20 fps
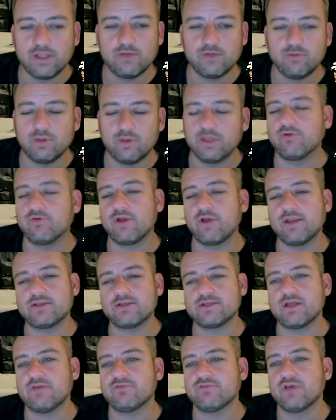really great
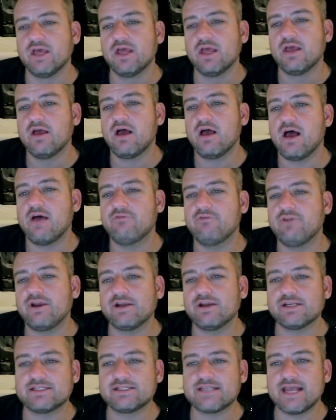stuff. Very
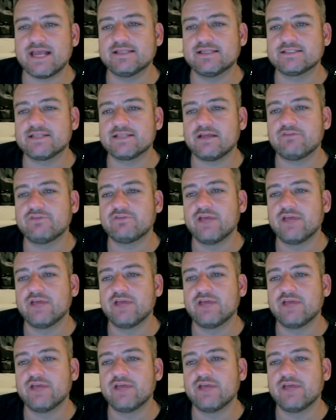exciting stuff.